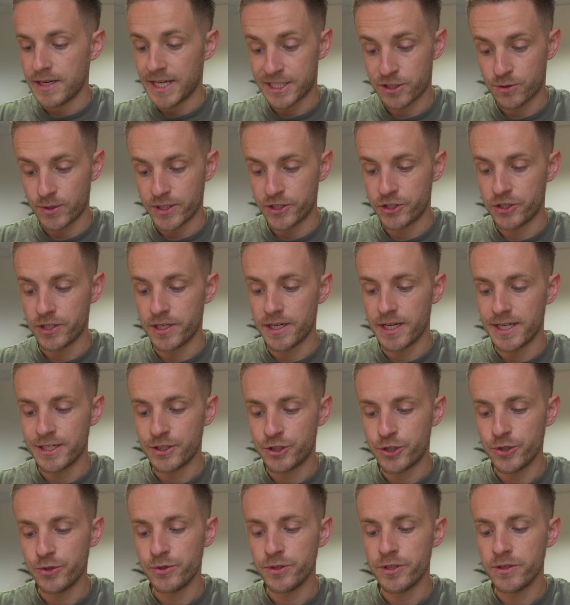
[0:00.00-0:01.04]
Next question,
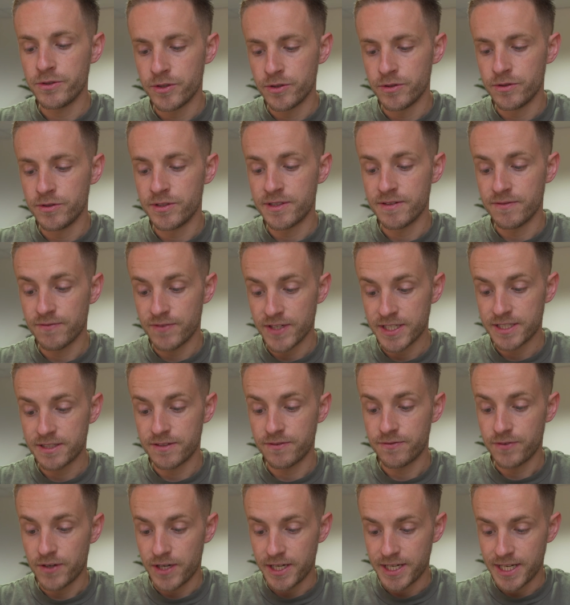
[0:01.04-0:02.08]
do you use investor
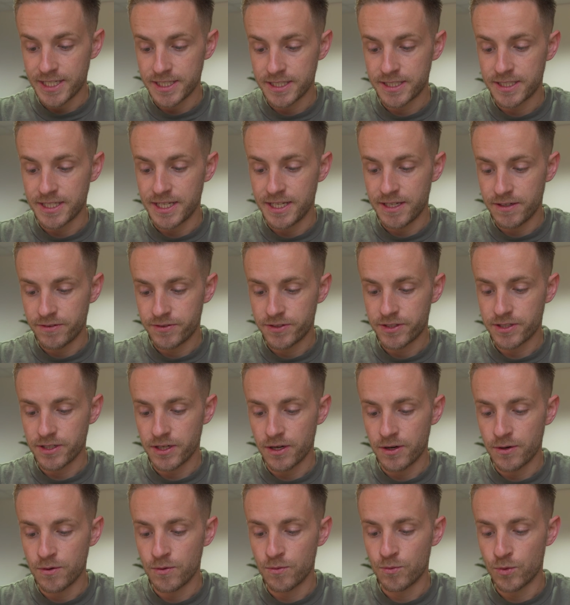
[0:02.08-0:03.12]
finance? If
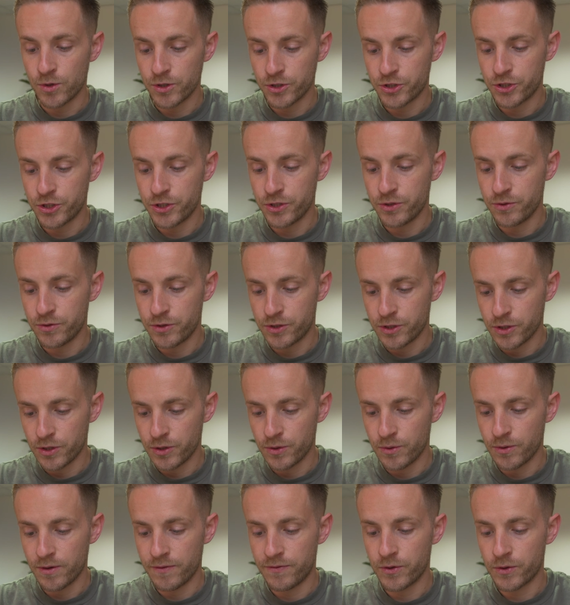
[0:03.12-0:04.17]
so, what do you
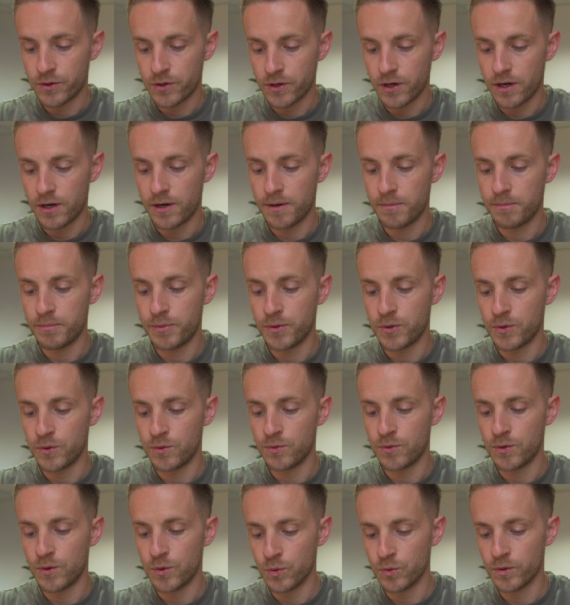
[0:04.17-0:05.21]
do if you can't
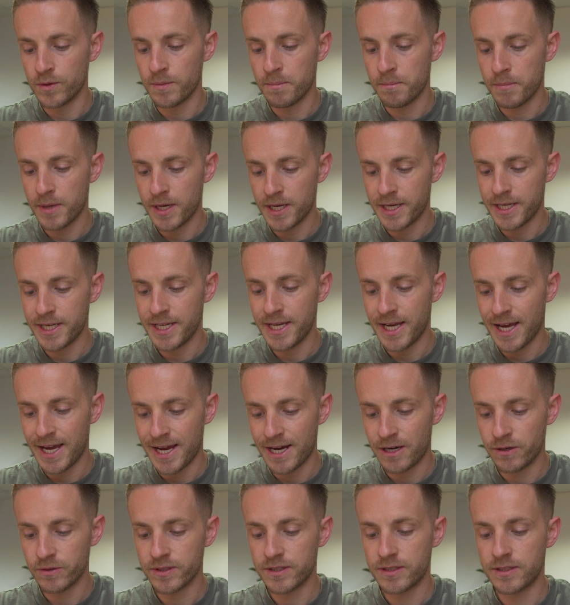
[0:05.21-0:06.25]
pull all the money
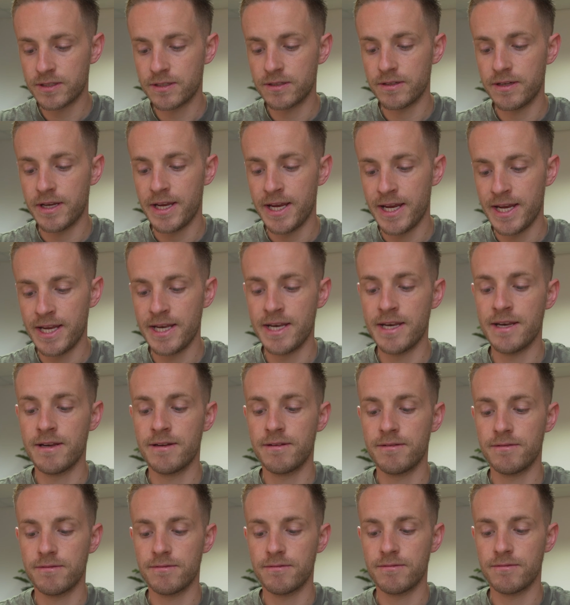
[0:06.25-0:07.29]
out in
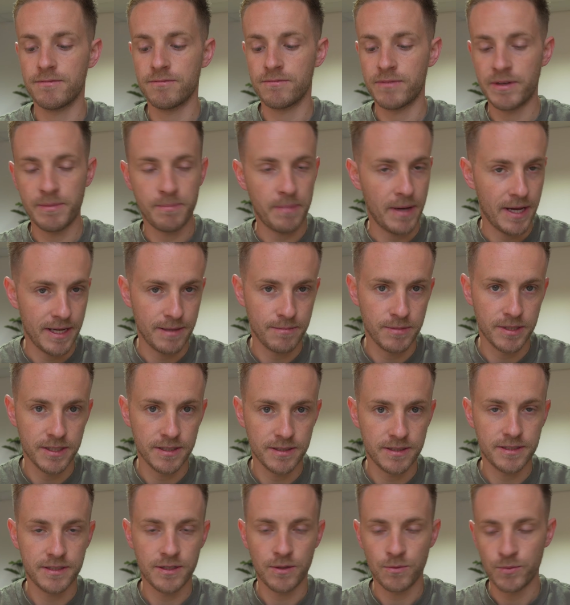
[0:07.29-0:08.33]
repayment?
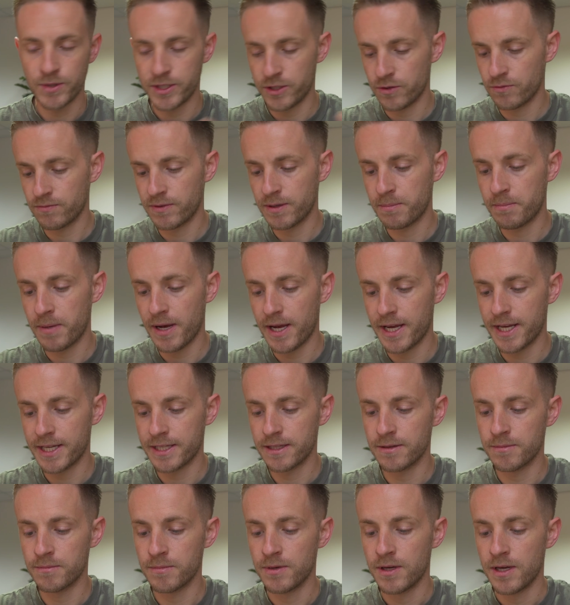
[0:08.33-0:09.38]
So when you're repaying
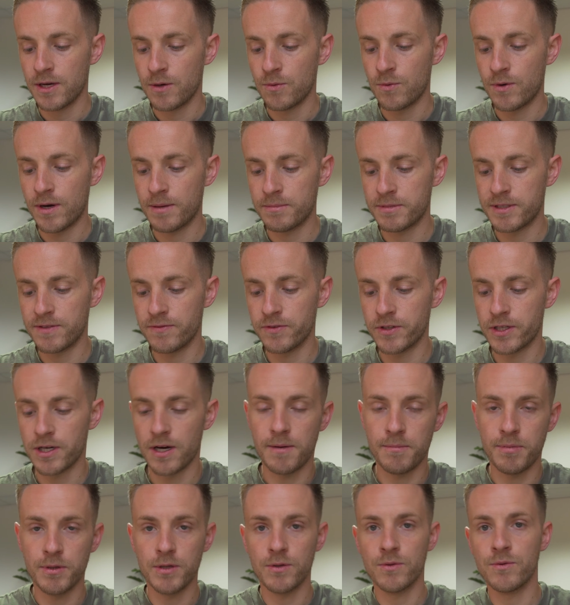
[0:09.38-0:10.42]
them, what happens if you
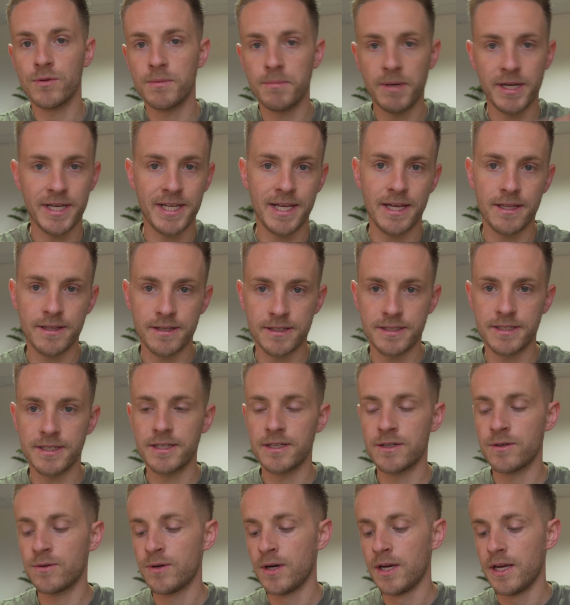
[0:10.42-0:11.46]
can't pull all the money out the
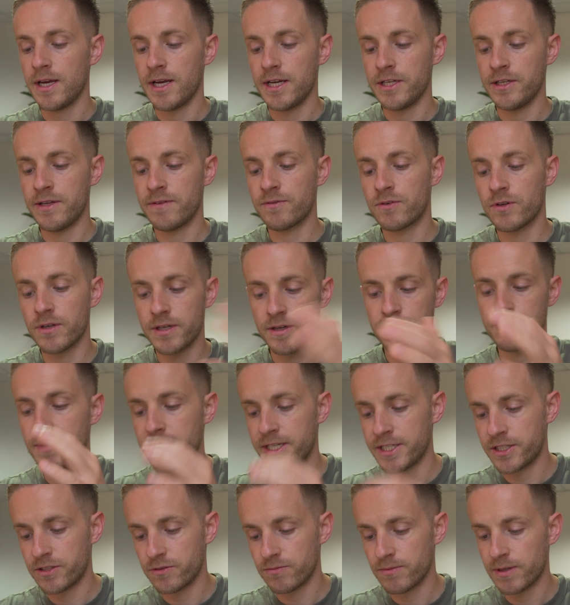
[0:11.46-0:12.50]
deal and you haven't got enough
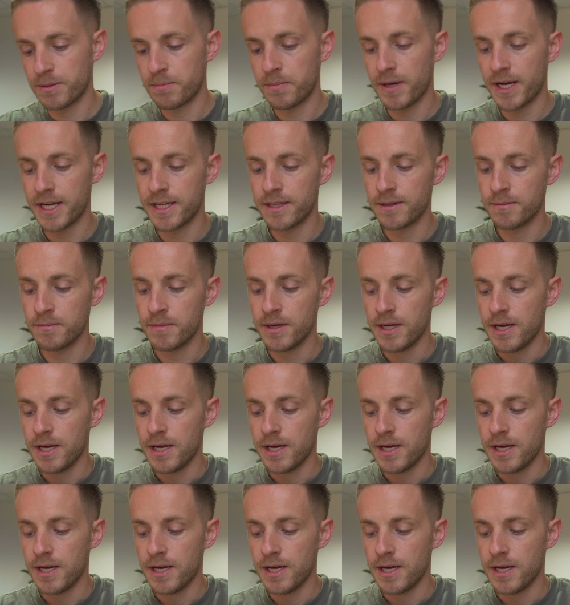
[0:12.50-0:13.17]
money to repay them?